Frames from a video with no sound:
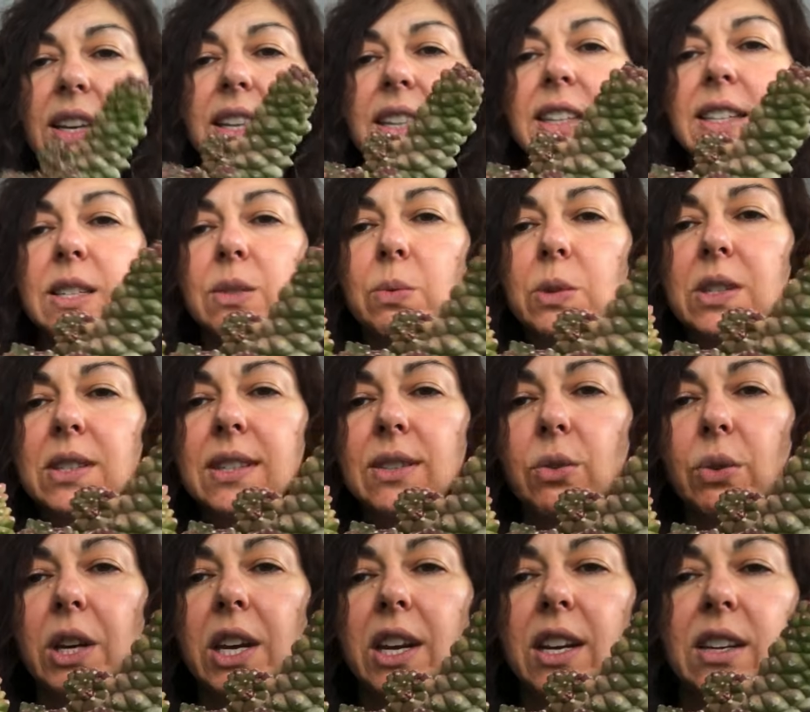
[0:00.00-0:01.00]
This one is
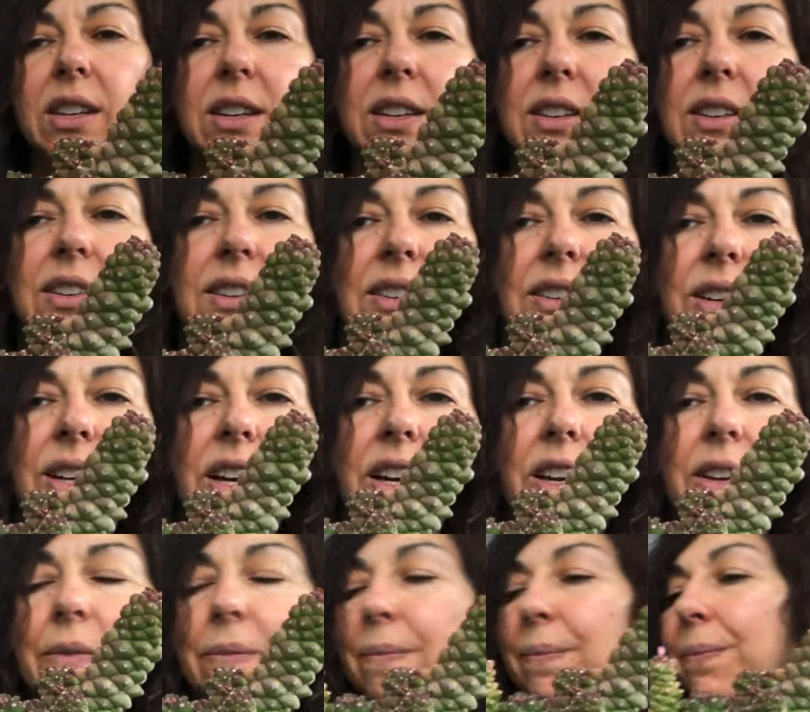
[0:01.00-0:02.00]
green,
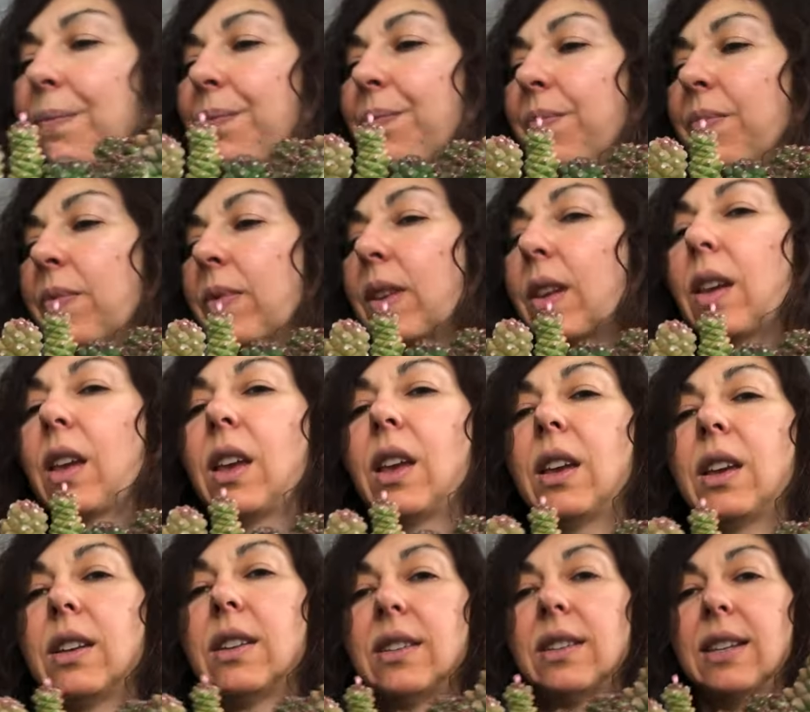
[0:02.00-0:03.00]
okay?
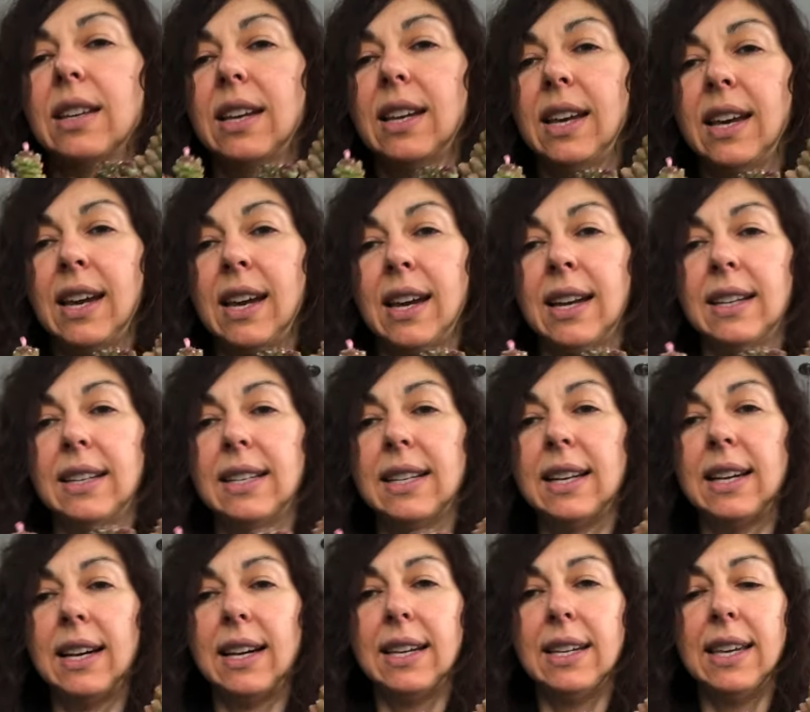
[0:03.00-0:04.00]
And
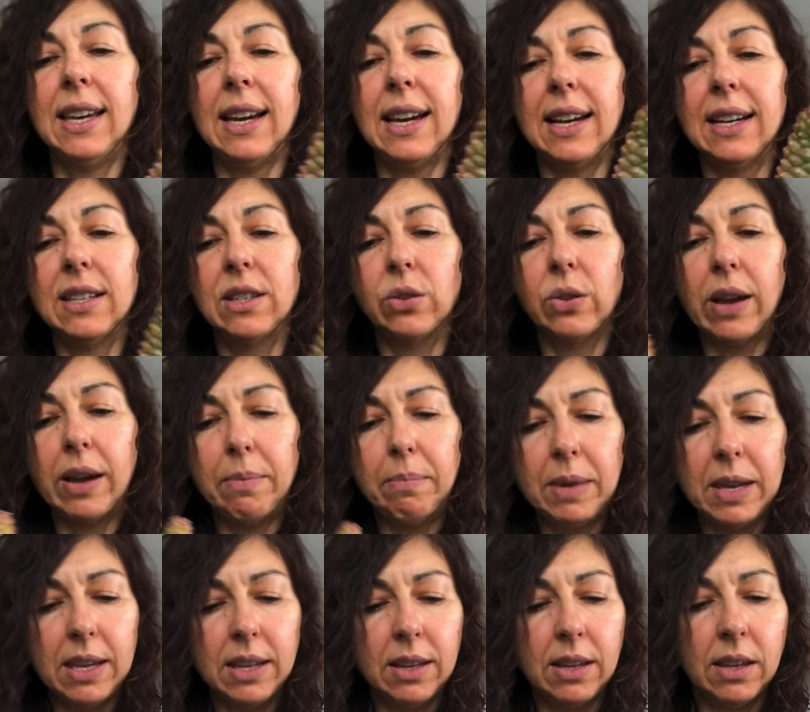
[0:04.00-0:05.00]
uh, yeah, so I've
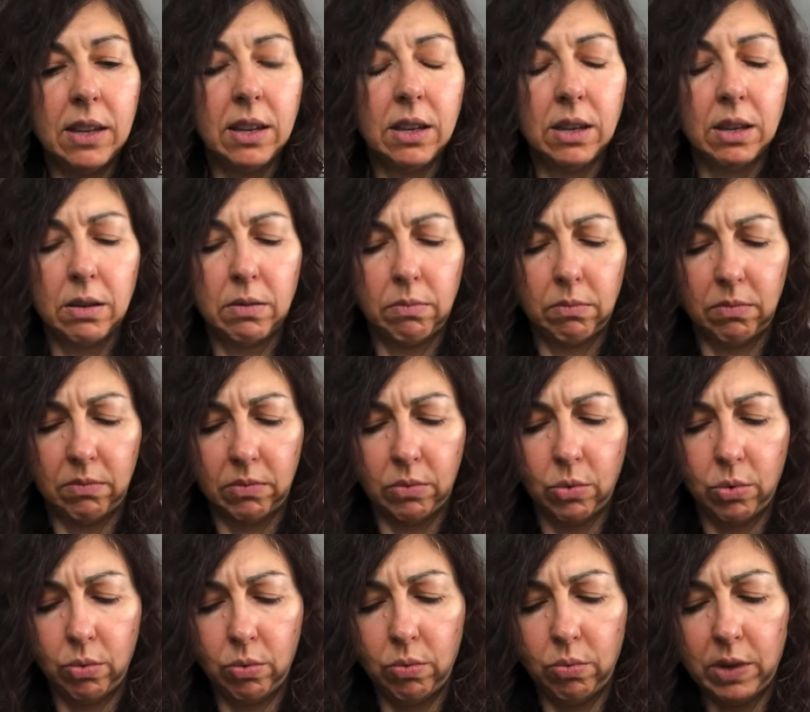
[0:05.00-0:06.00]
been,
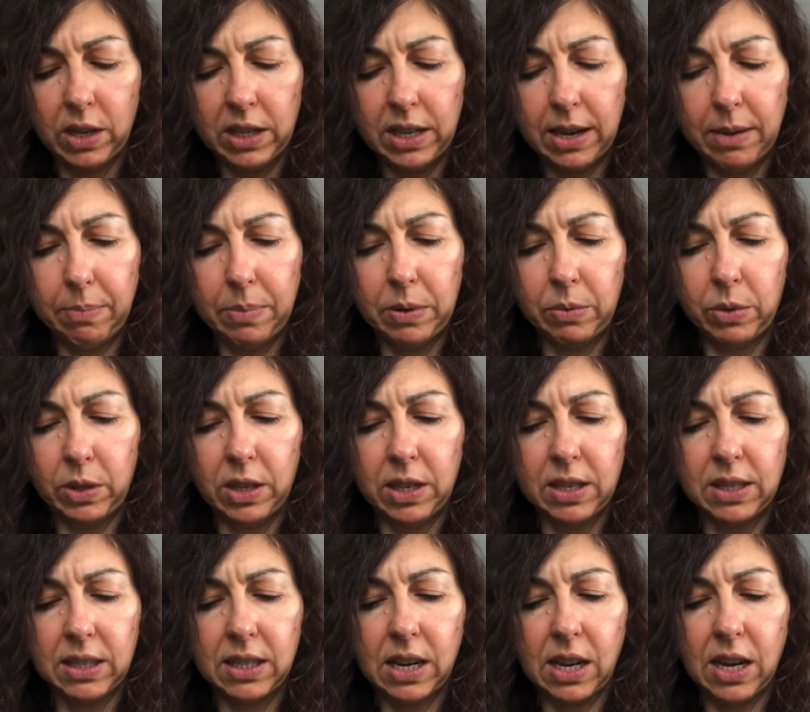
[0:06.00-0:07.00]
ooh, what happened with
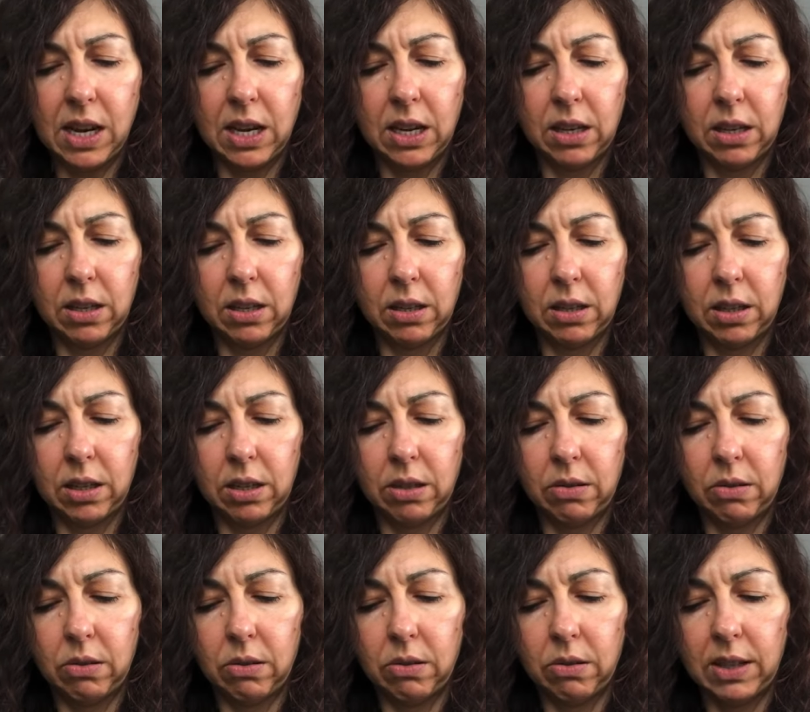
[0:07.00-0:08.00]
this guy? I
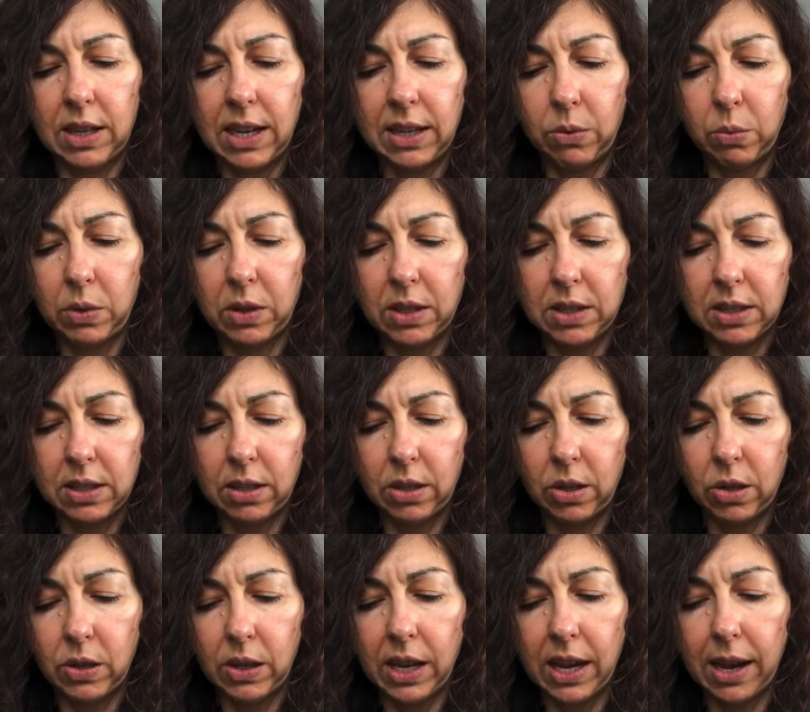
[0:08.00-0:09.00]
don't know, that one doesn't
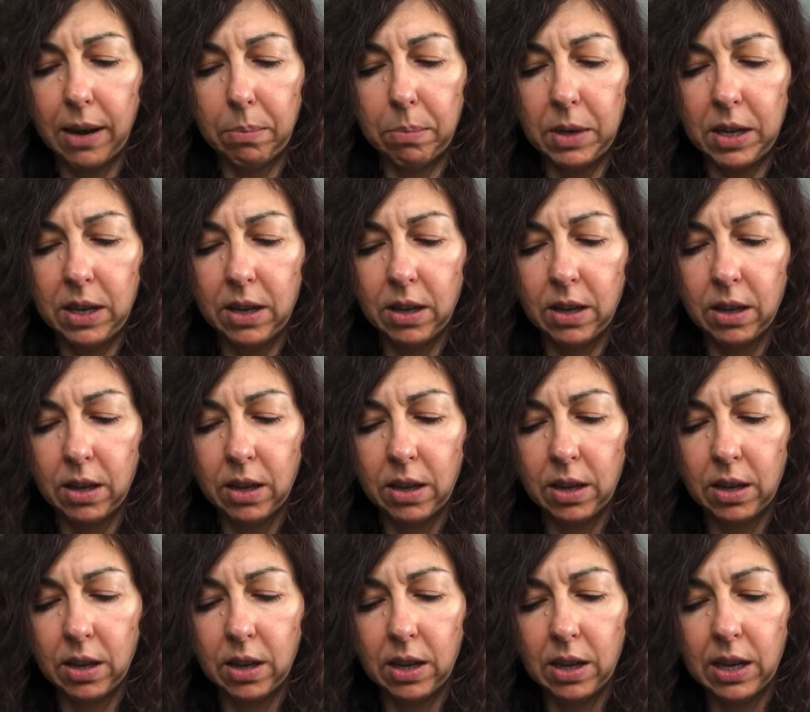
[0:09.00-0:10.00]
look happy.
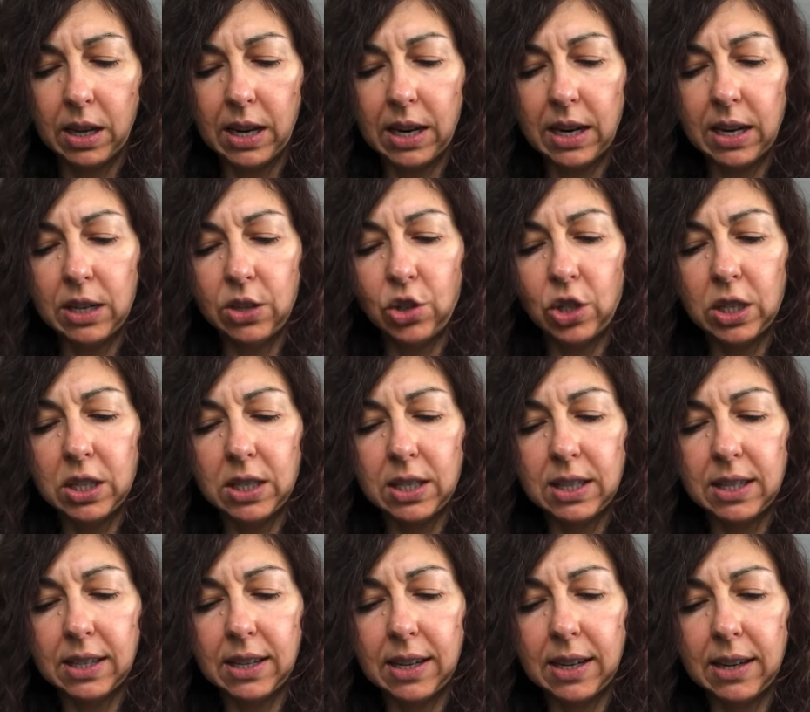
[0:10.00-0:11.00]
I
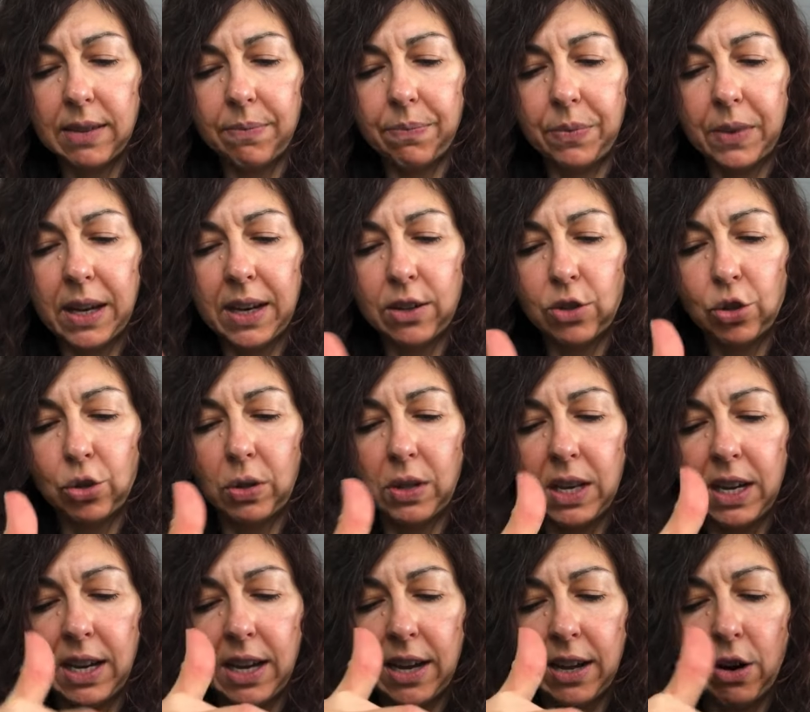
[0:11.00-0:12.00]
just um, actually
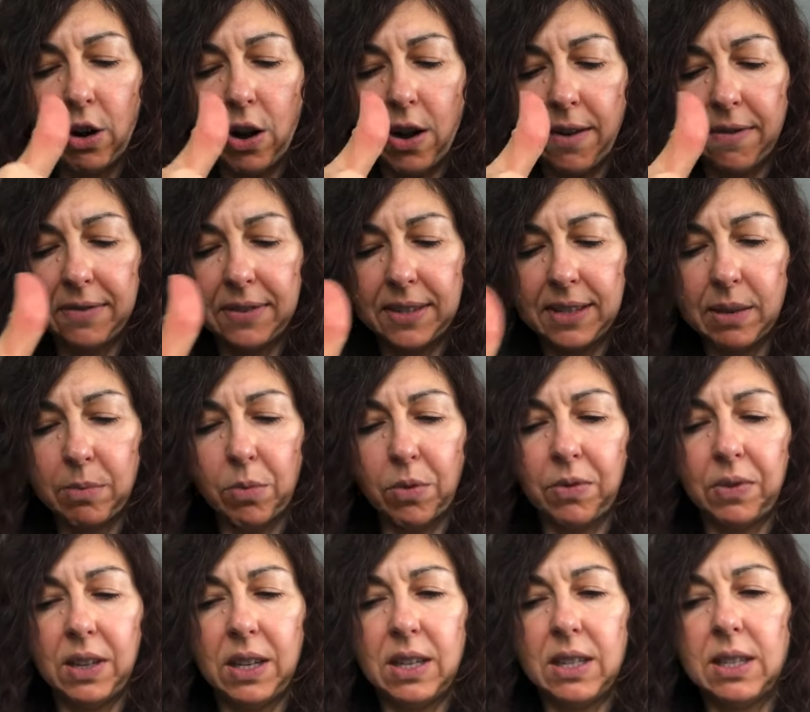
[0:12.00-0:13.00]
cut off some
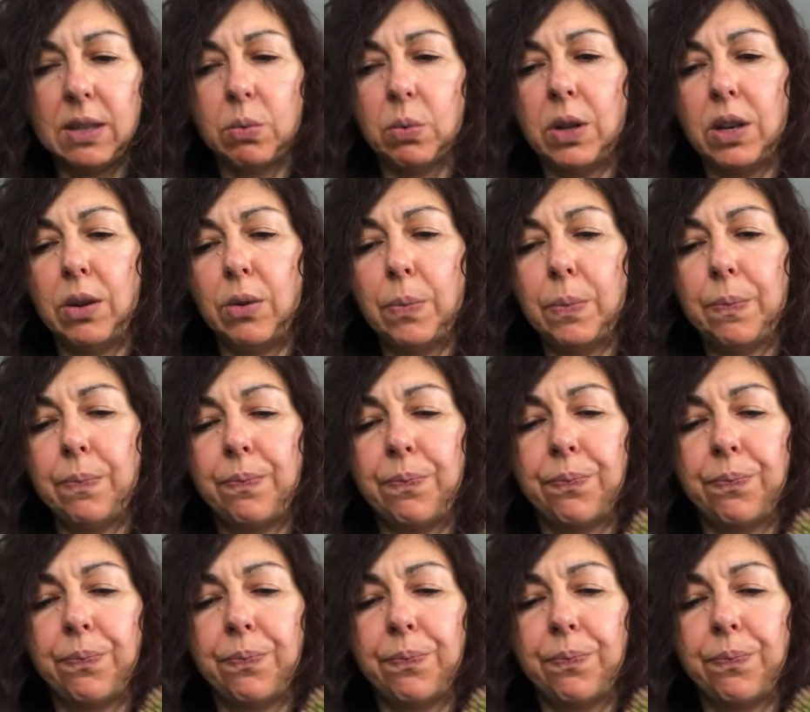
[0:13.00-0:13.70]
of this one